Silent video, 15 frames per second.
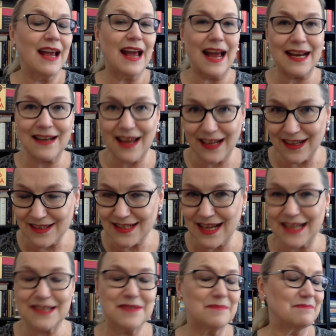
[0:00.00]
And like I
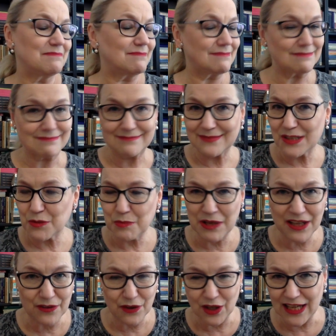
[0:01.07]
said,
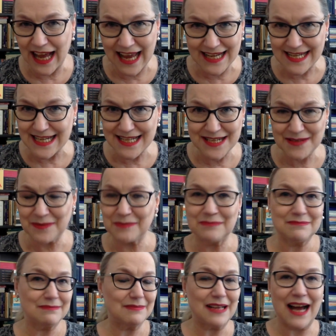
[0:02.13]
Springathon ended.
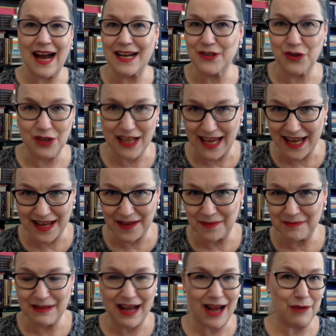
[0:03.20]
I don't care.
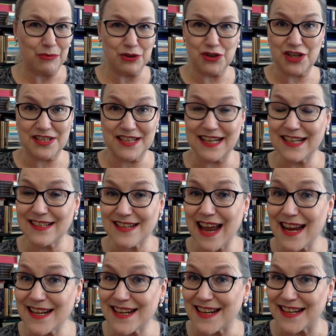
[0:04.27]
I will just
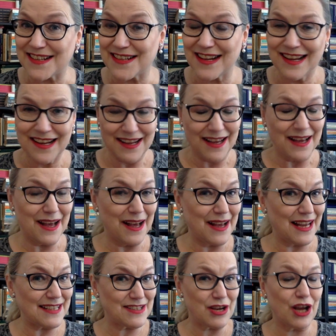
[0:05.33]
extend it.
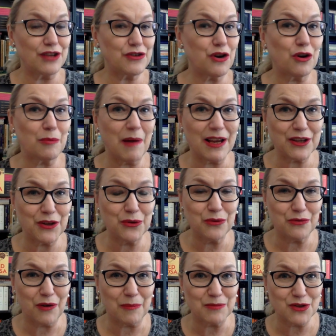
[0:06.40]
I took my cue
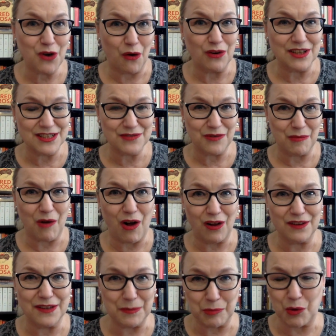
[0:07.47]
from Doris from
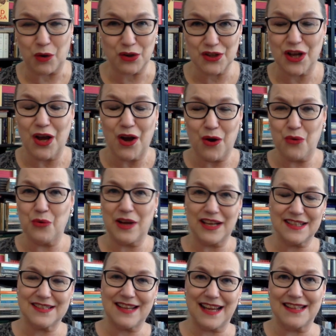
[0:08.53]
all the books, who
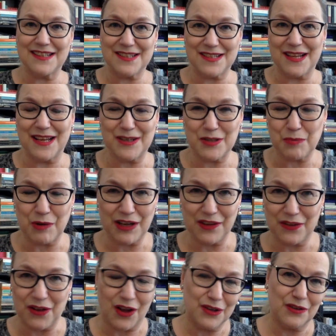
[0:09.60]
extends the
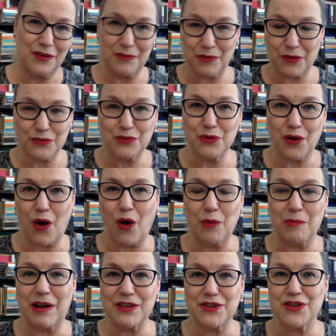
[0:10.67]
Springathon through the whole
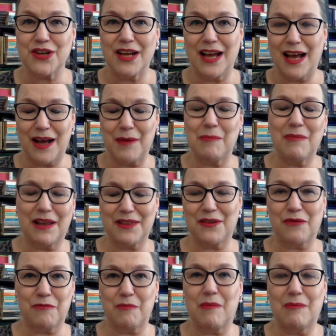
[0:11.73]
month
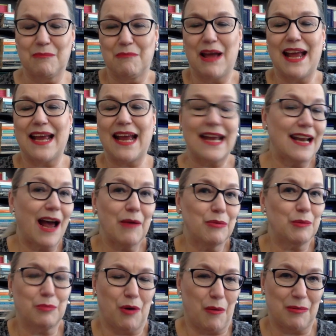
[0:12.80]
of May. And I will
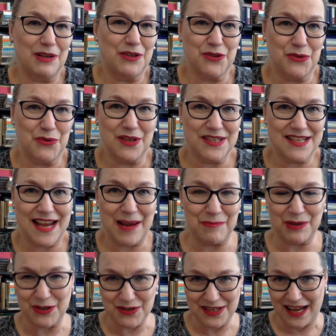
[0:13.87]
probably do the same
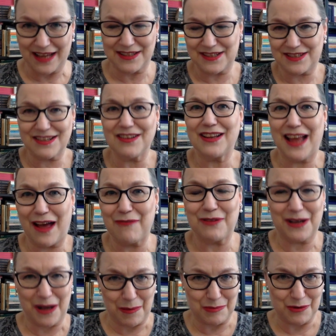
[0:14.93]
because I still have a
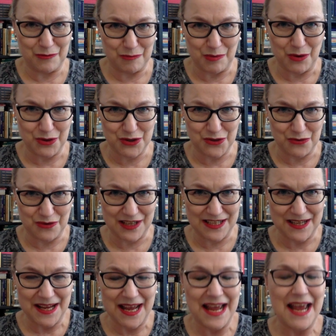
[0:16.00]
couple of books to read.
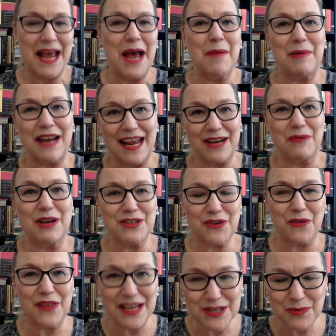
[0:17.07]
But anyway, so
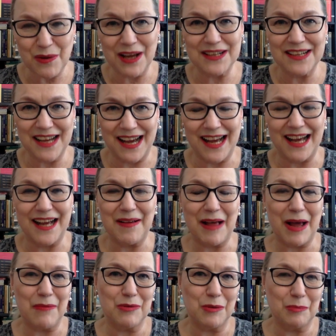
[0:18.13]
this one
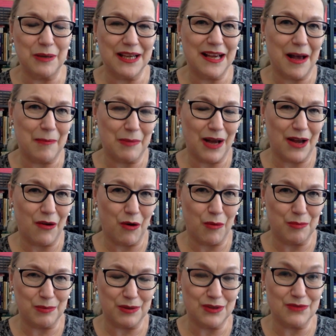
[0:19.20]
I will pick up, I
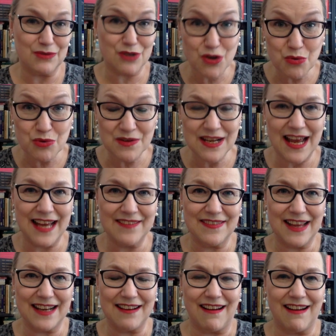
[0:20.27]
hope, soon, and
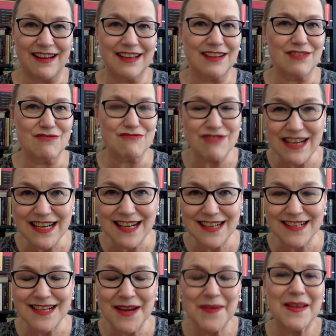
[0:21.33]
then I can read it.